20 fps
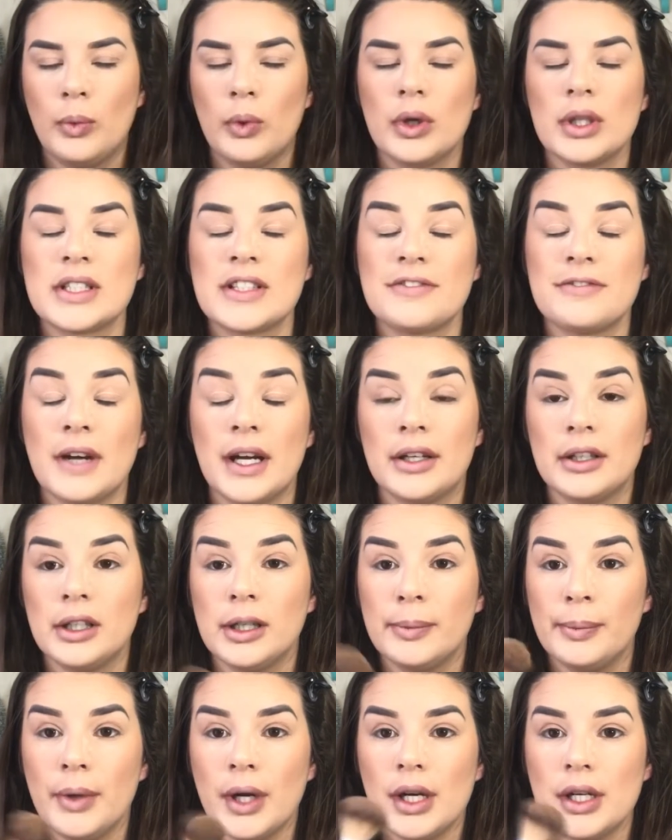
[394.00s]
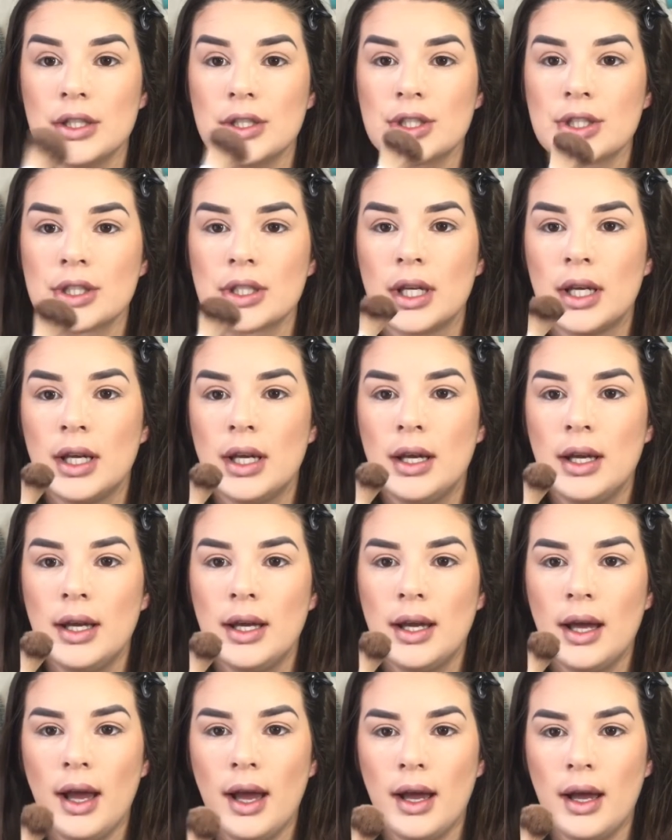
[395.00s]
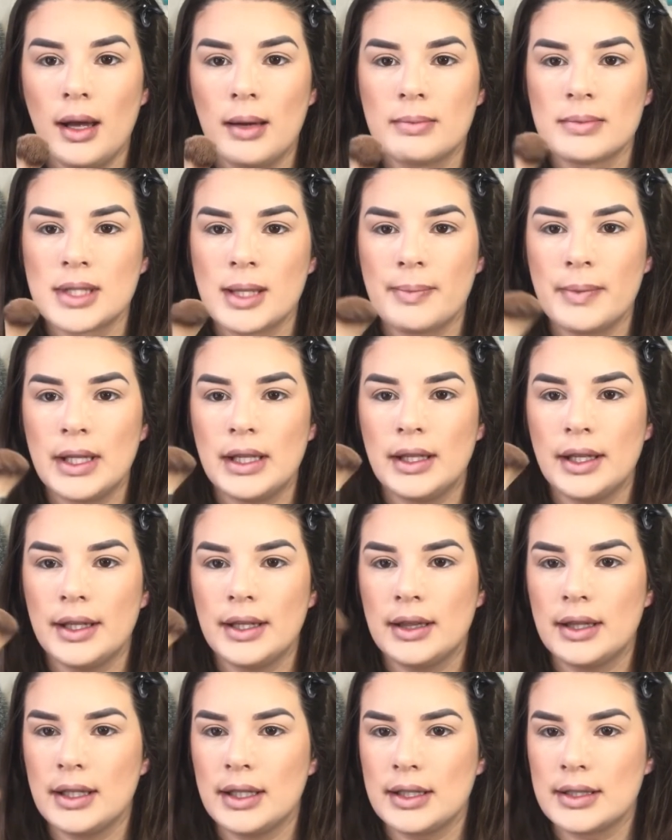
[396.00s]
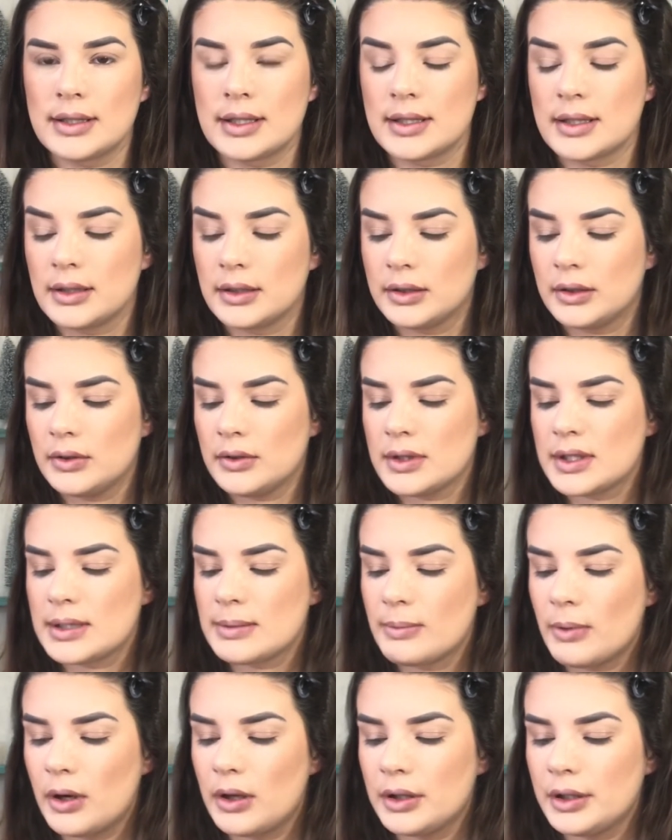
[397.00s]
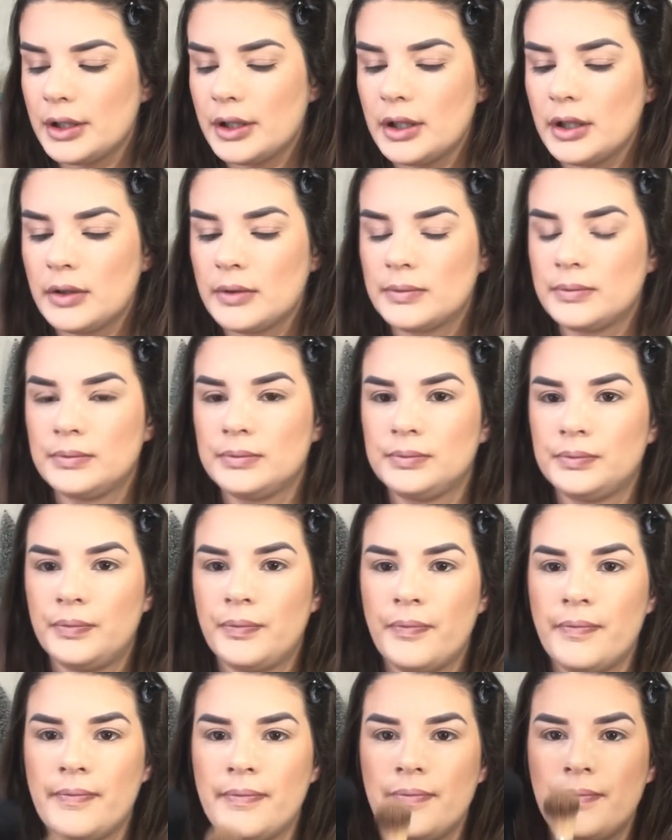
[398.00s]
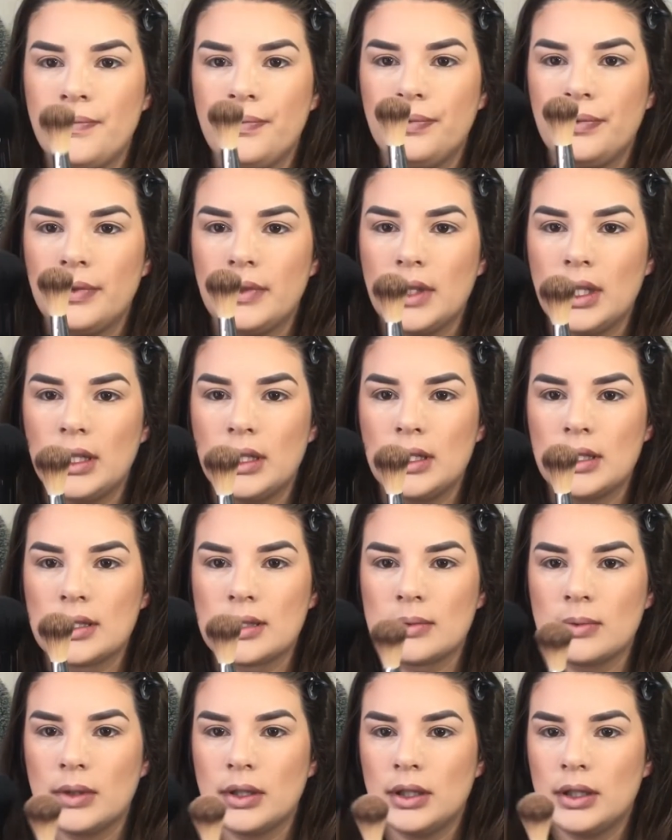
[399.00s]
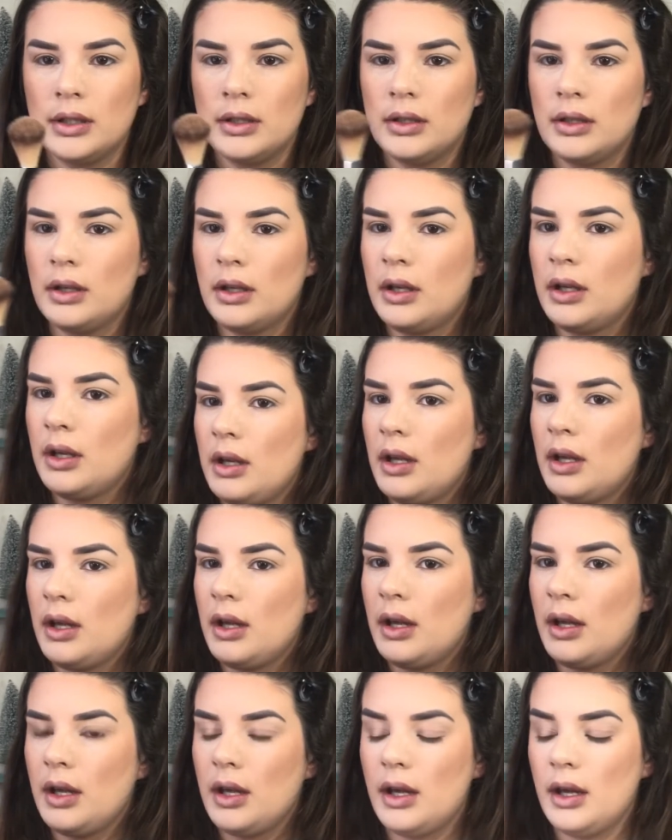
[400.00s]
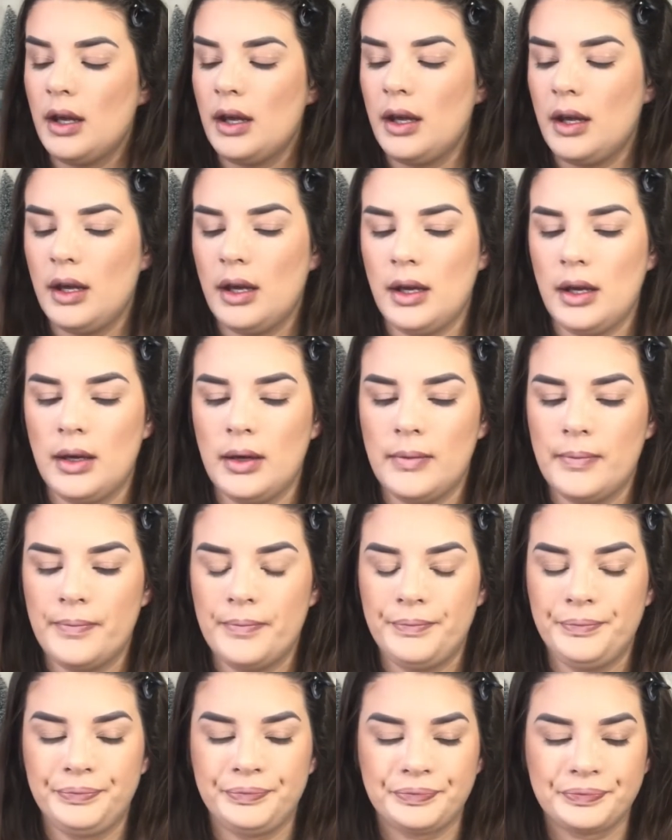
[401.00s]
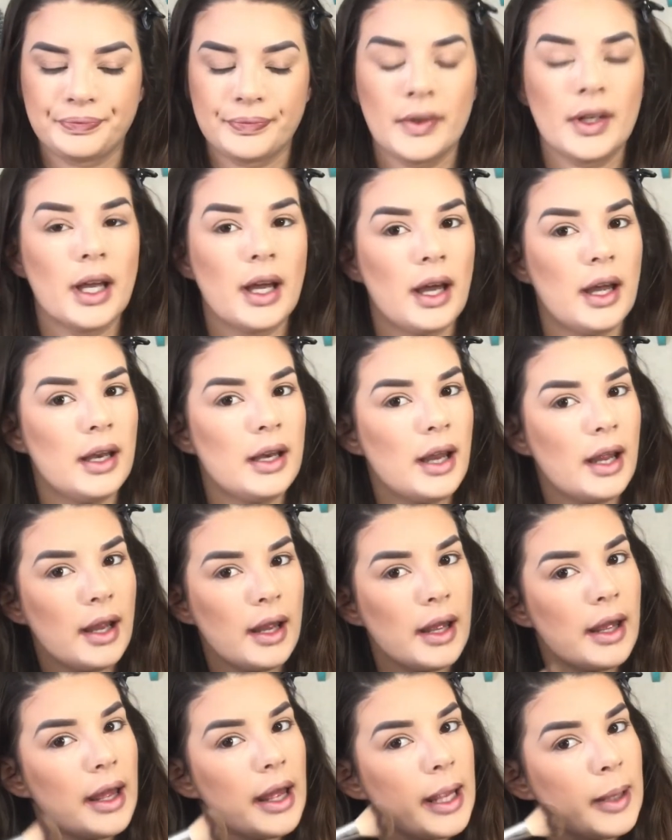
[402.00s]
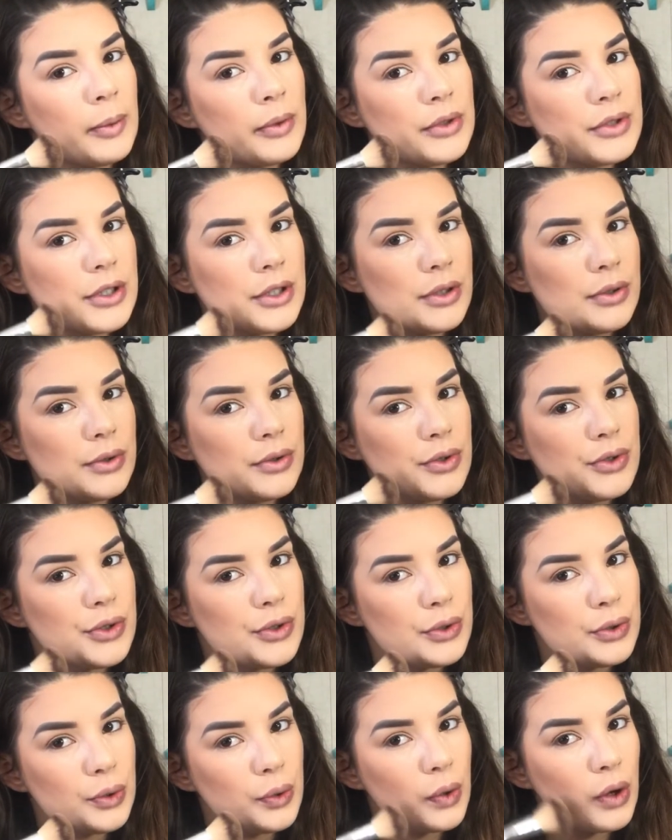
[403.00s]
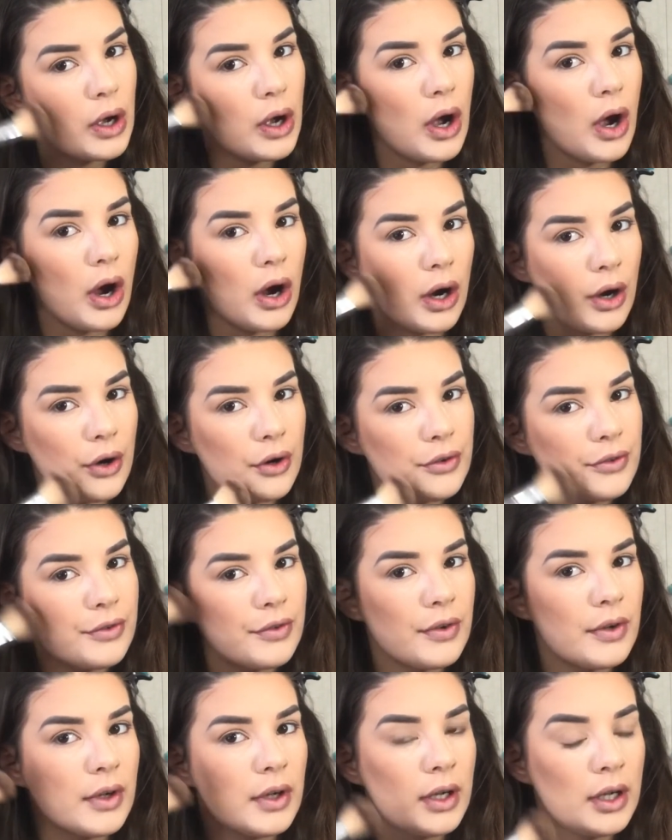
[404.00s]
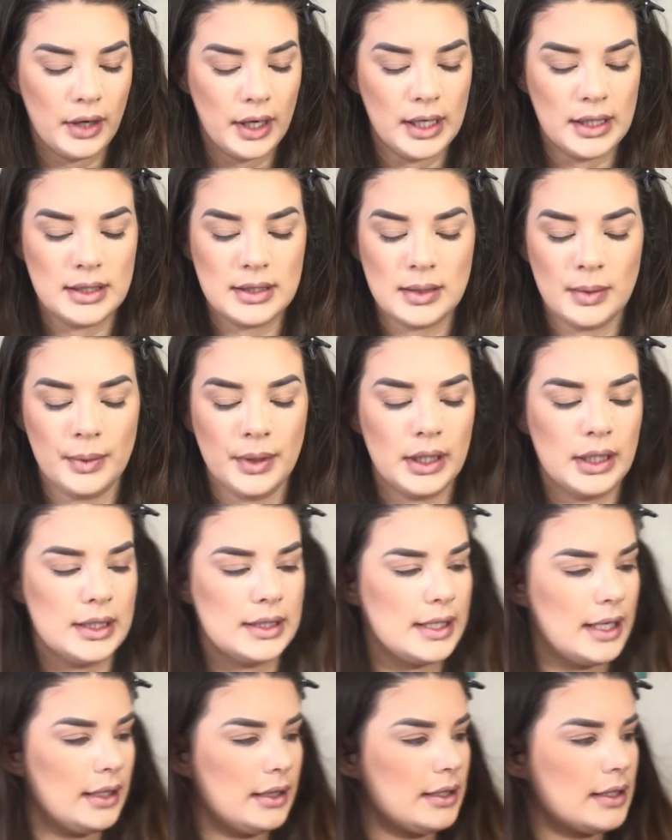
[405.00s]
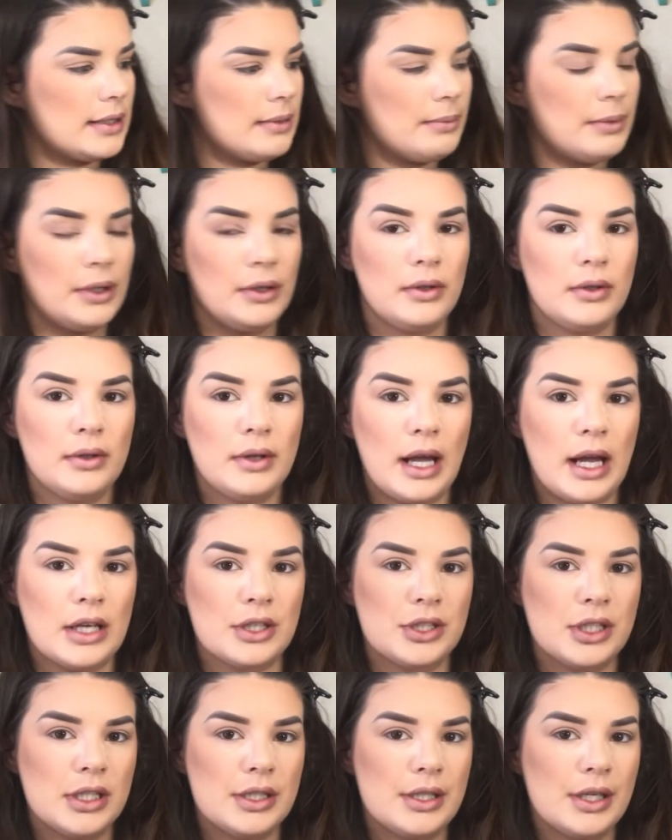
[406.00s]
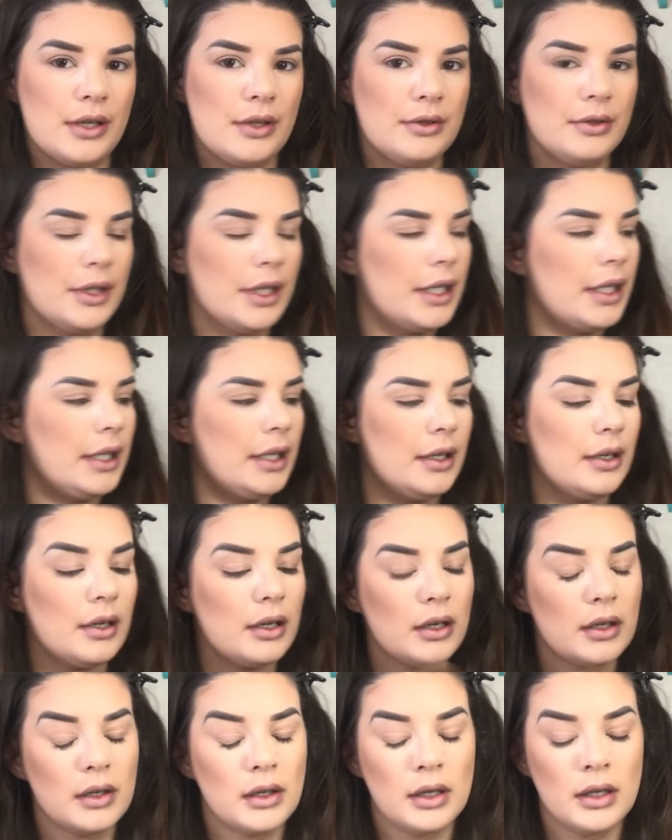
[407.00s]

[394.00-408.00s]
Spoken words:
more definer brush. Something like this. It's a little smaller than this one. Kind of enables you to carve. Okay, so we're going to take this middle ashy tone right here.